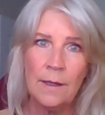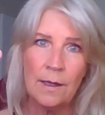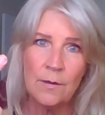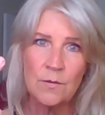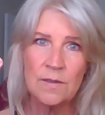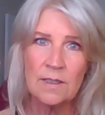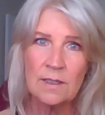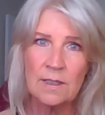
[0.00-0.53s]

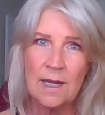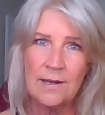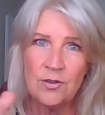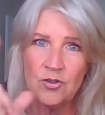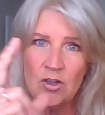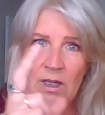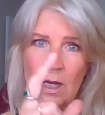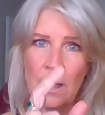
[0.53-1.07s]
here's this
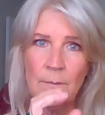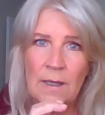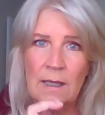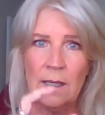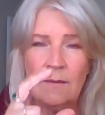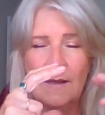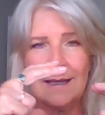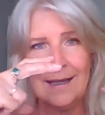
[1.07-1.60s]
energy coming
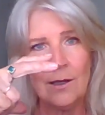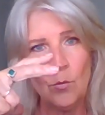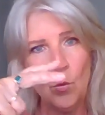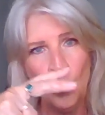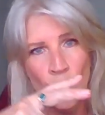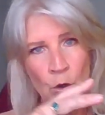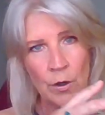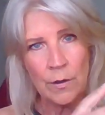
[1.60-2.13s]
in that
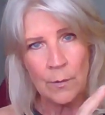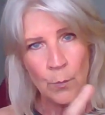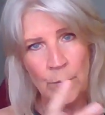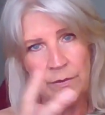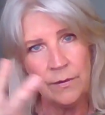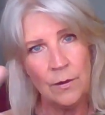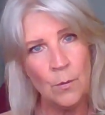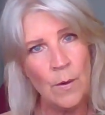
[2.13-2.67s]
can work
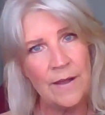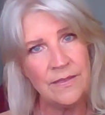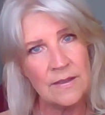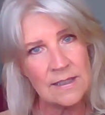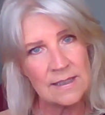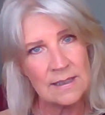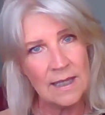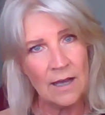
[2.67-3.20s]
with you at
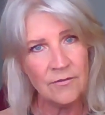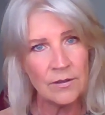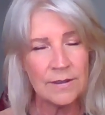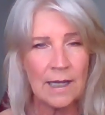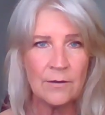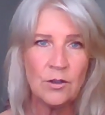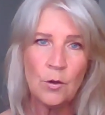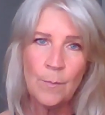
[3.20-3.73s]
this level.
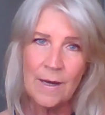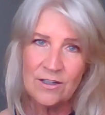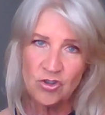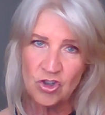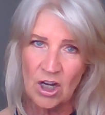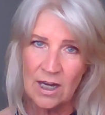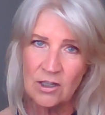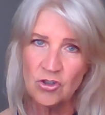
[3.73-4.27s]
Now you may
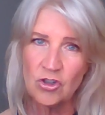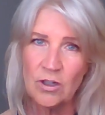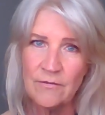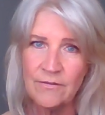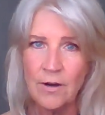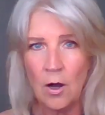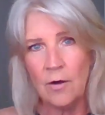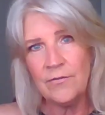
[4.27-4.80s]
change and
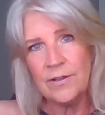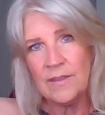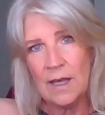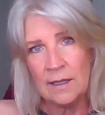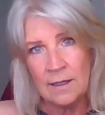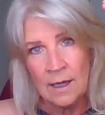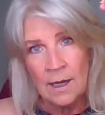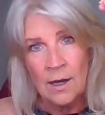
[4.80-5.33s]
evolve, and
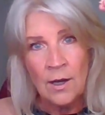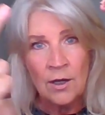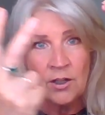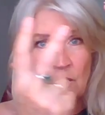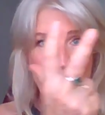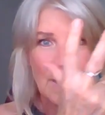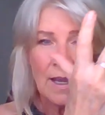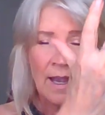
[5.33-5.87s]
then
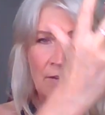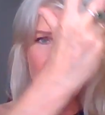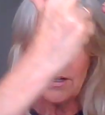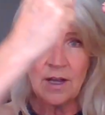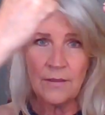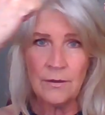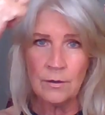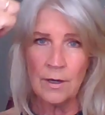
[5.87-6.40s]
you may have
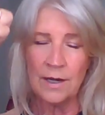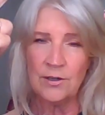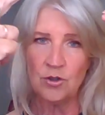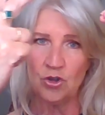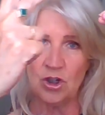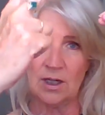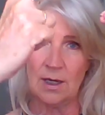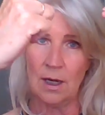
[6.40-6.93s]
another
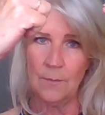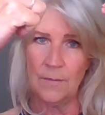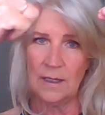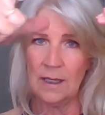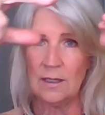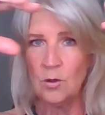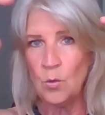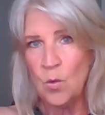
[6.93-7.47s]
energy
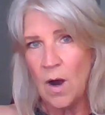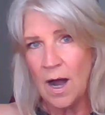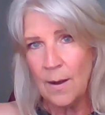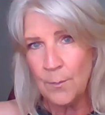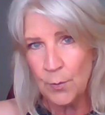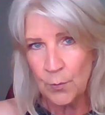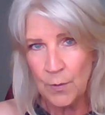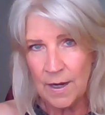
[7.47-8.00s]
coming in who
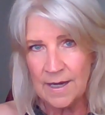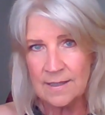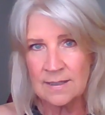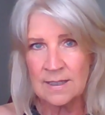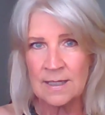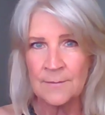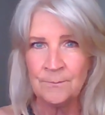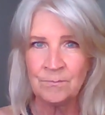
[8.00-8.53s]

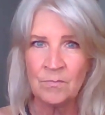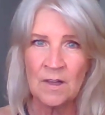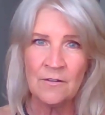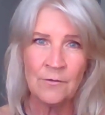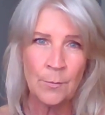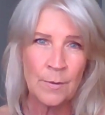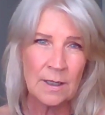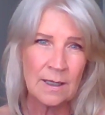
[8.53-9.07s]
operates
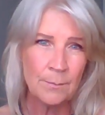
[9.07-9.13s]
from a